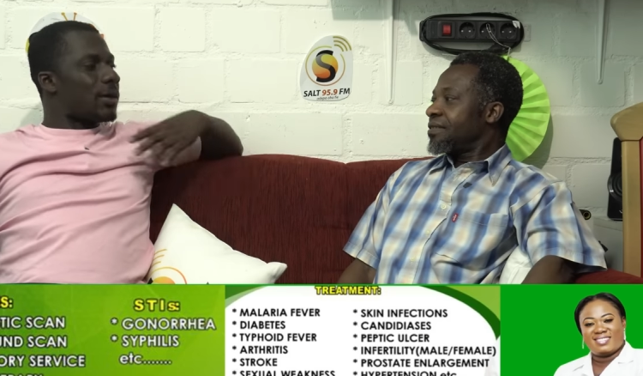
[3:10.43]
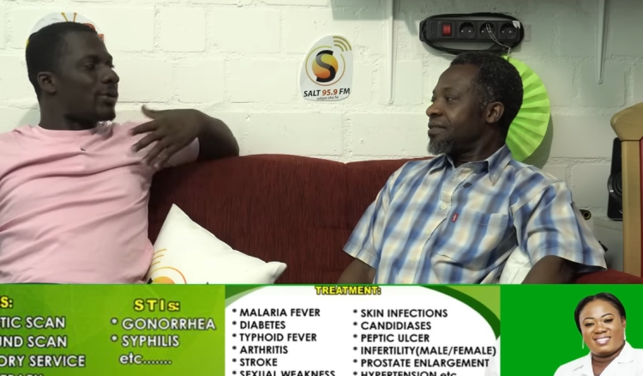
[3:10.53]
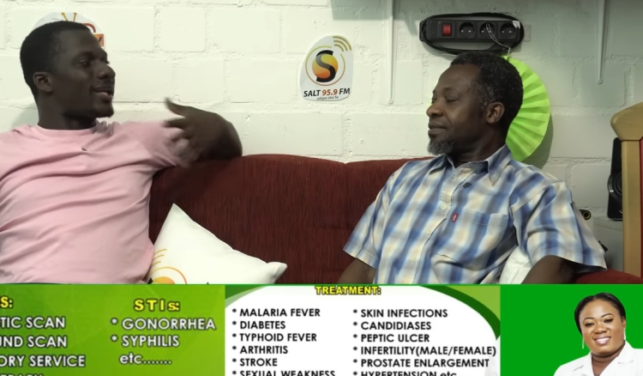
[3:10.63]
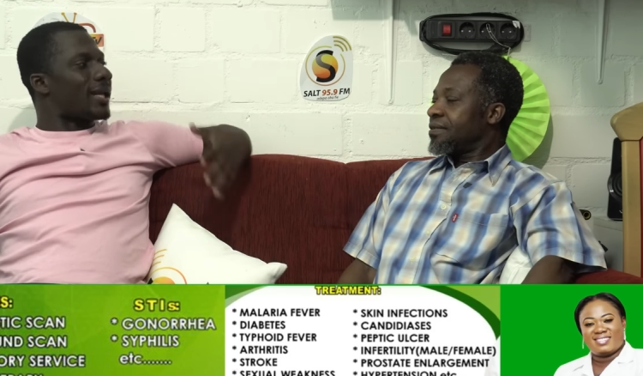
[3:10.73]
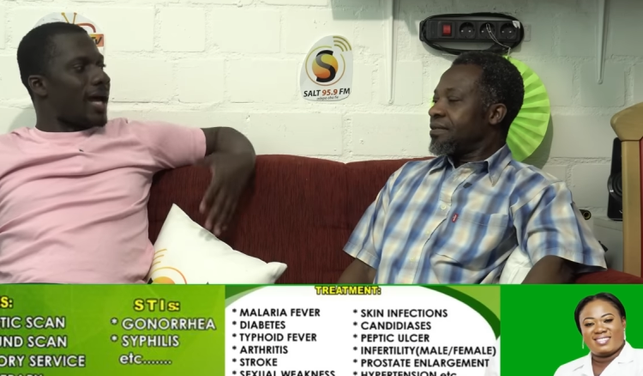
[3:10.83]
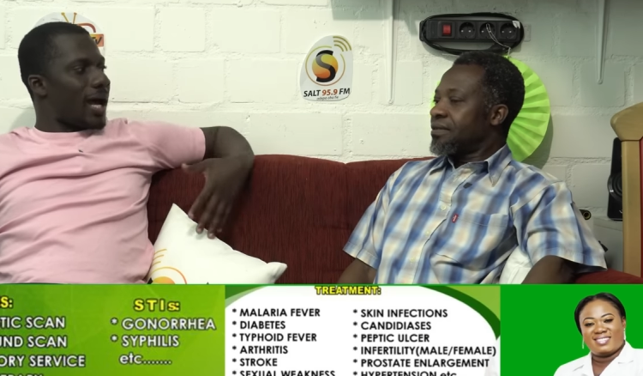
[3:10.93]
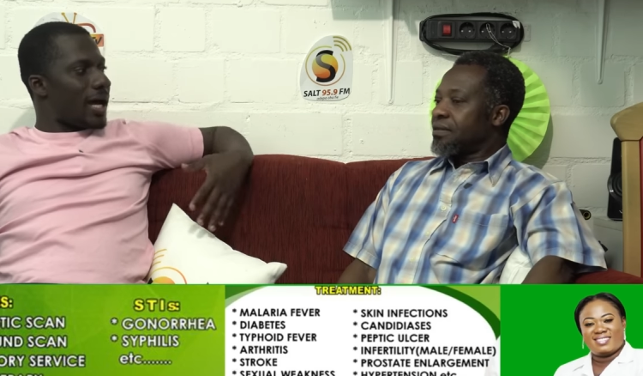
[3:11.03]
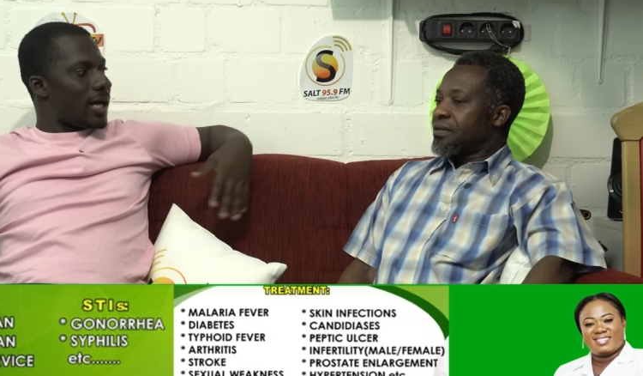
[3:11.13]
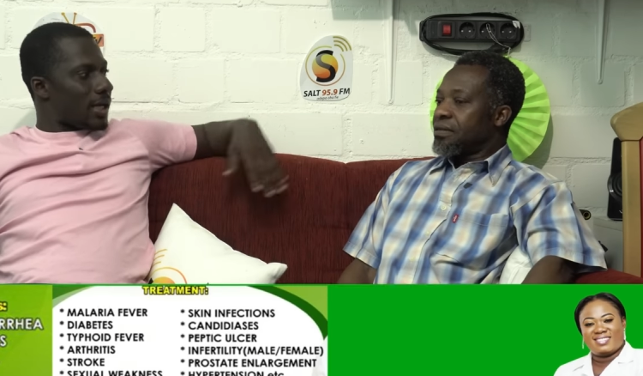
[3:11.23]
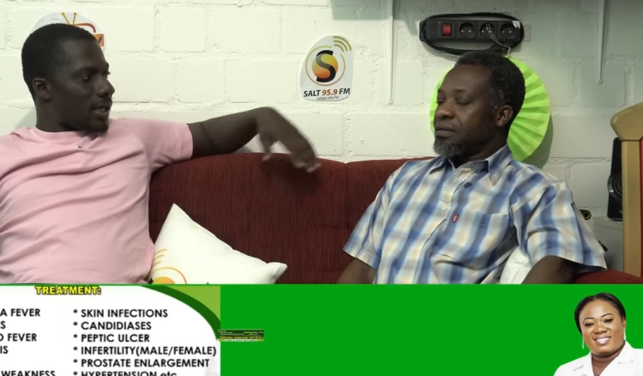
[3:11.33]
Speaker 1: now we get that.
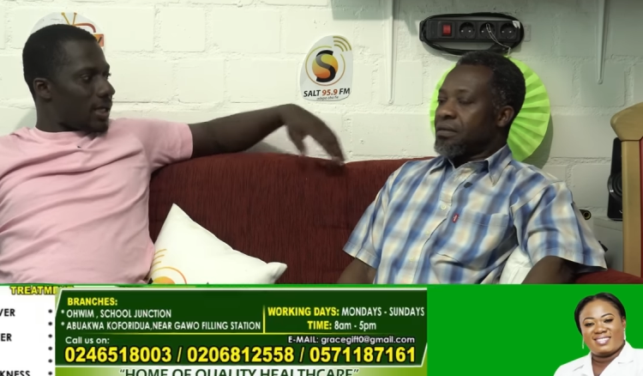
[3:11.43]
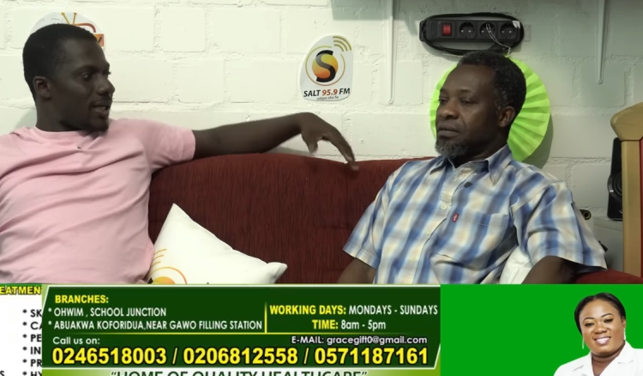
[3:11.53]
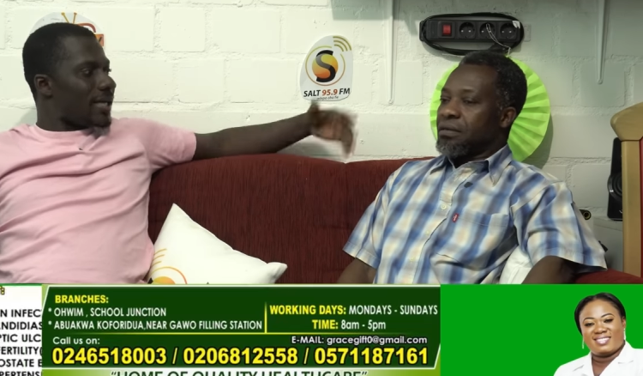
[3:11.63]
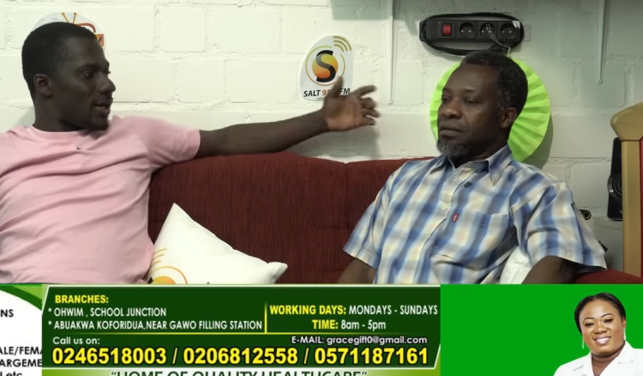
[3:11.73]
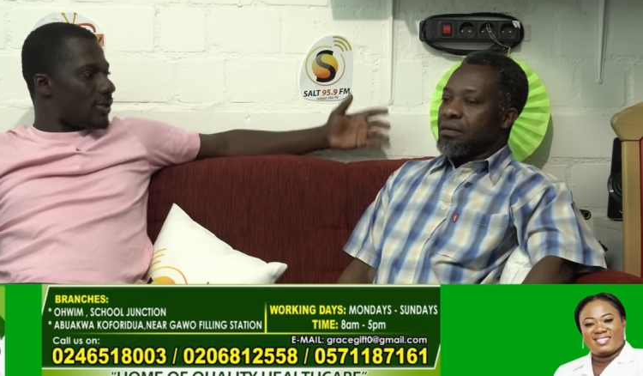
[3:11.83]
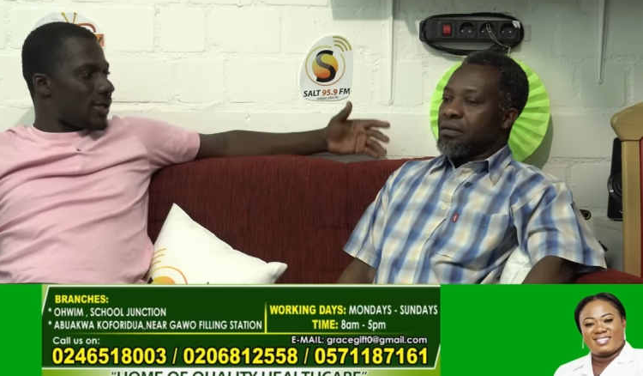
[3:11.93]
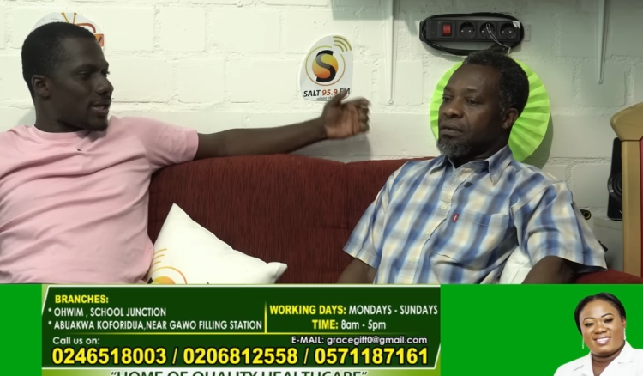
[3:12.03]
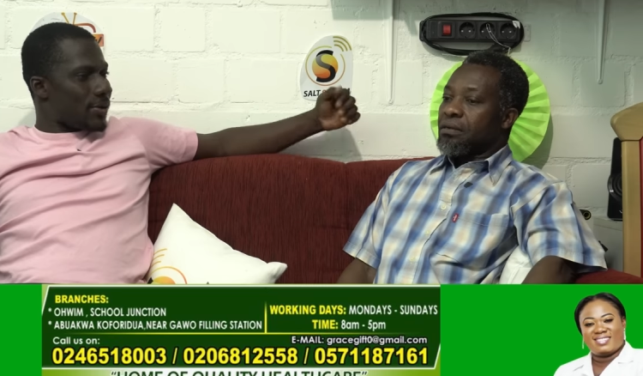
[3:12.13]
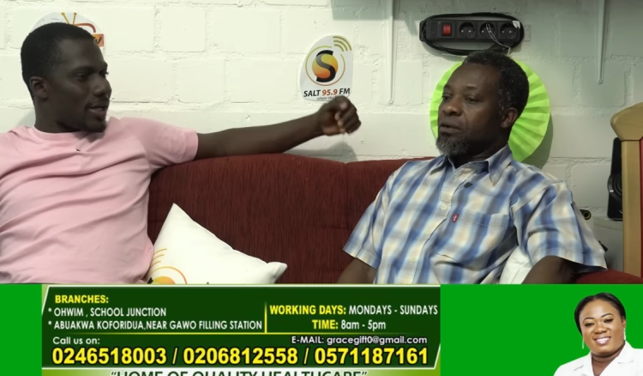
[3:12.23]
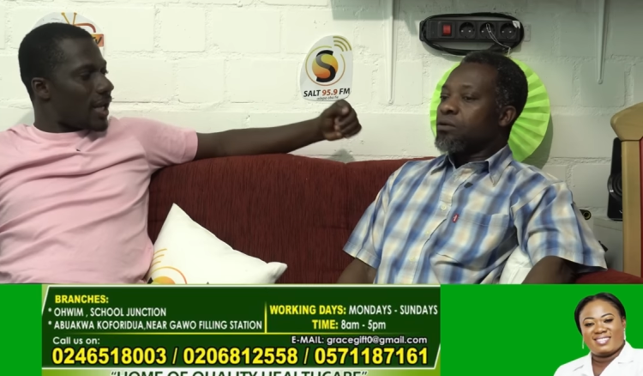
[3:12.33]

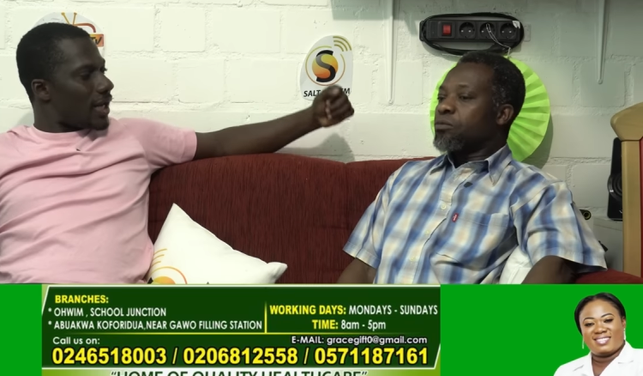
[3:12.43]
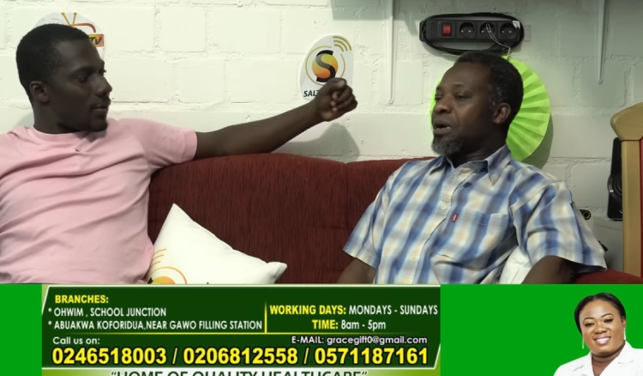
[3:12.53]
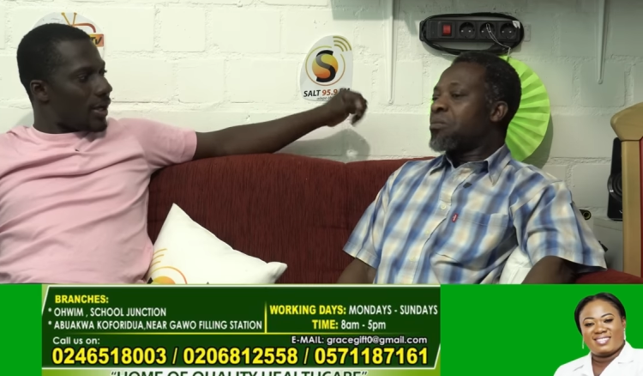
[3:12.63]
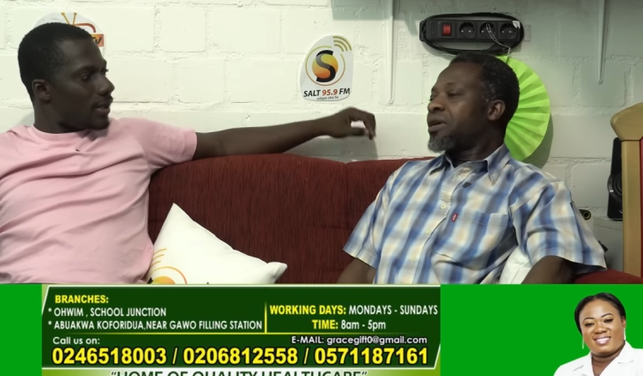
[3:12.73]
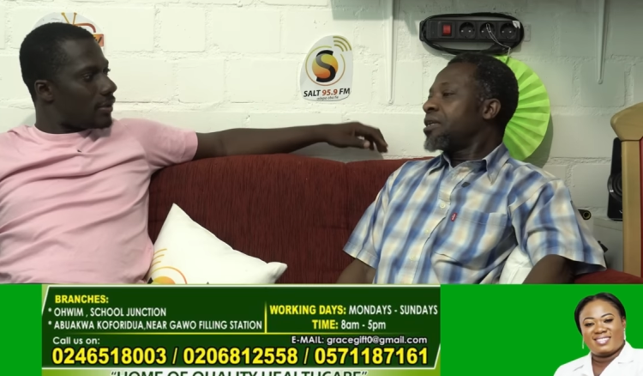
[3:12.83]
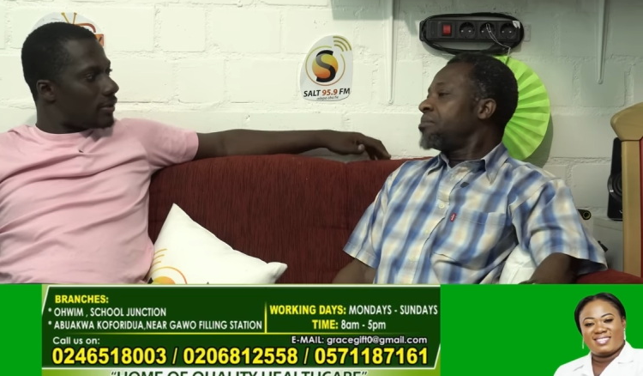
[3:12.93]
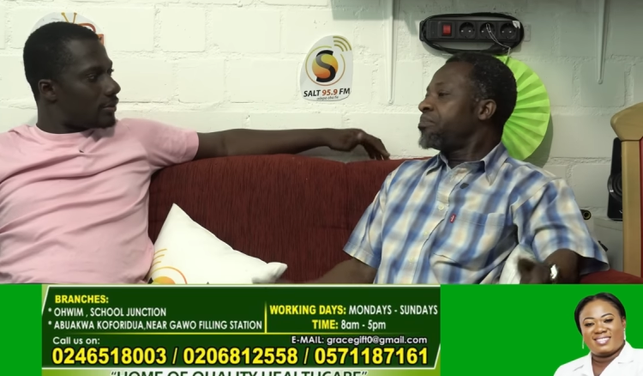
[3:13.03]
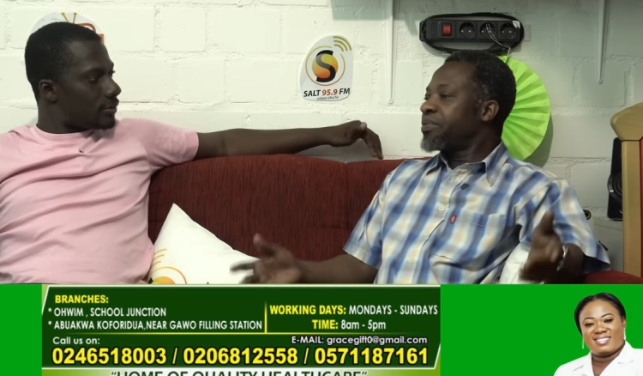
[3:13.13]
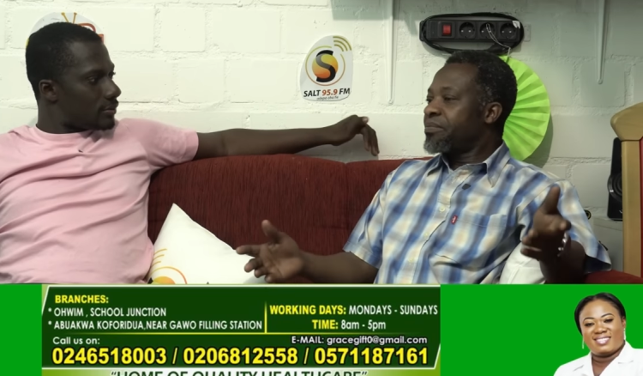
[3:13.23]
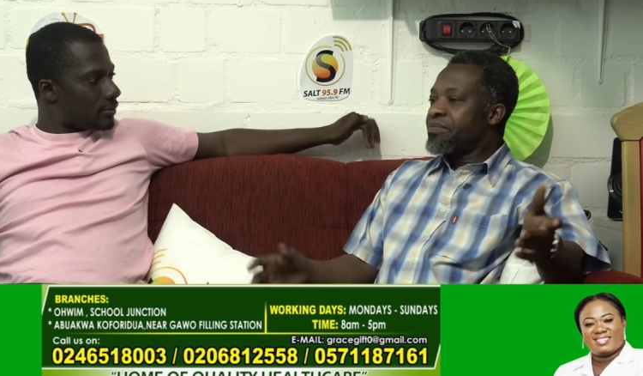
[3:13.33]
Speaker 2: Oh, my
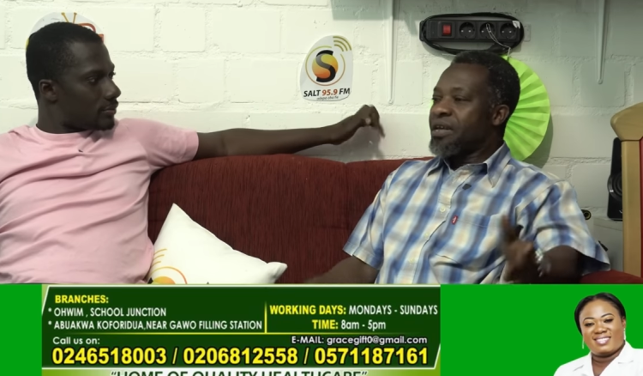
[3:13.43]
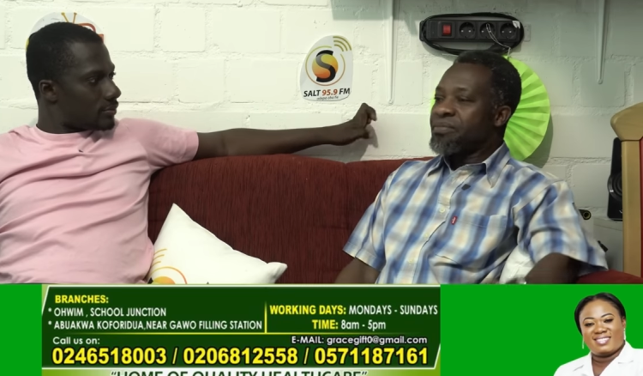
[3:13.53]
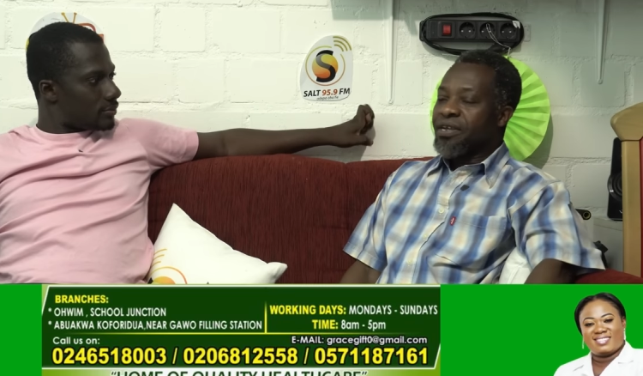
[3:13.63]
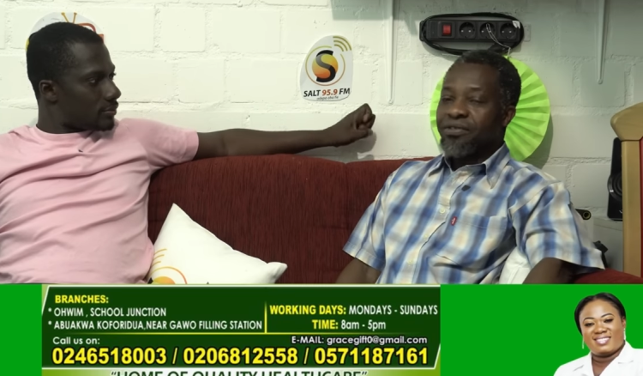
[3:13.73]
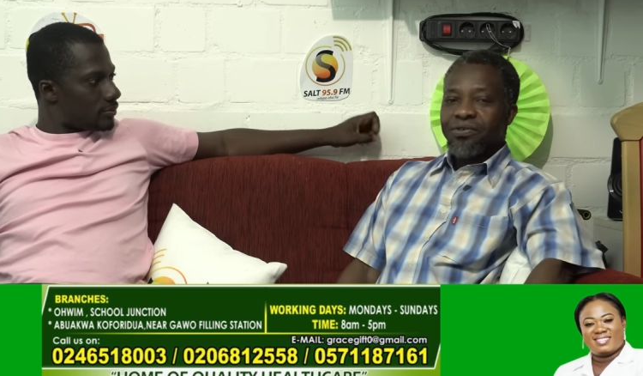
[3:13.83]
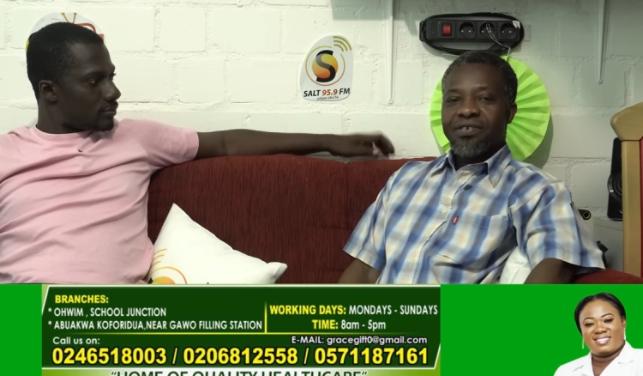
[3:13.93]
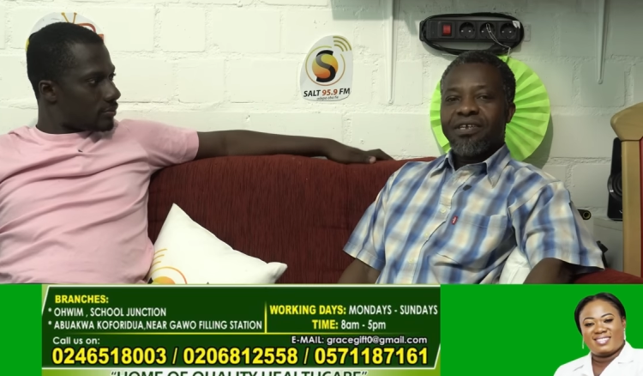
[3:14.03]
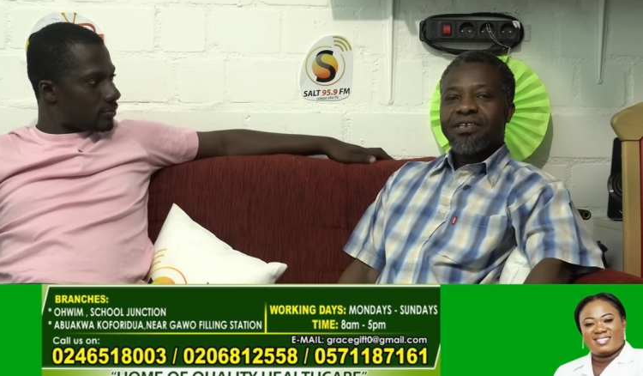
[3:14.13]
bonnie pin baby adru said